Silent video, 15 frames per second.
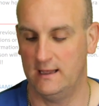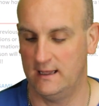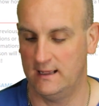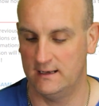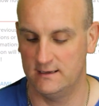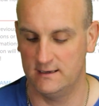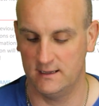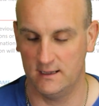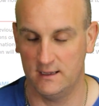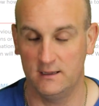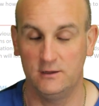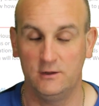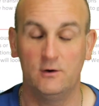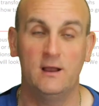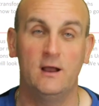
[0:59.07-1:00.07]
And
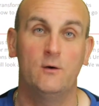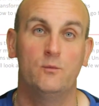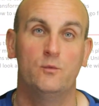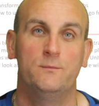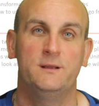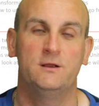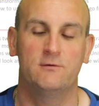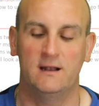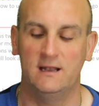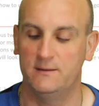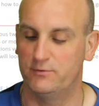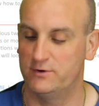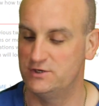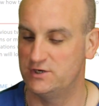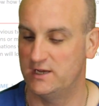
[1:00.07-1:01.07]
your help would be greatly
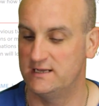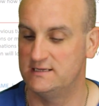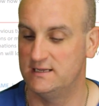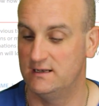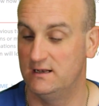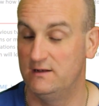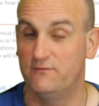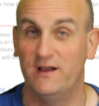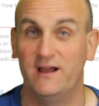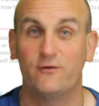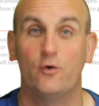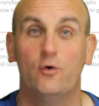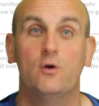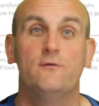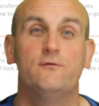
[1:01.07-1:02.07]
appreciated. And in fact,
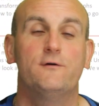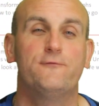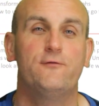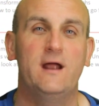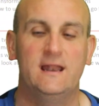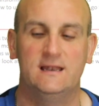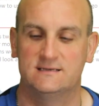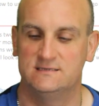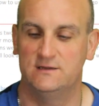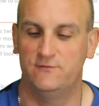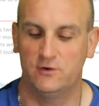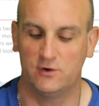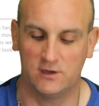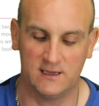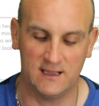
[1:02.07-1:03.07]
all of your friends,
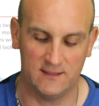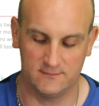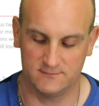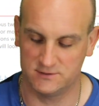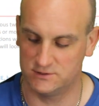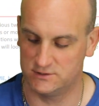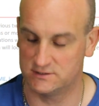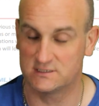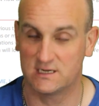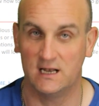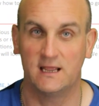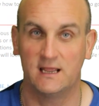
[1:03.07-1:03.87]
if you could get them to just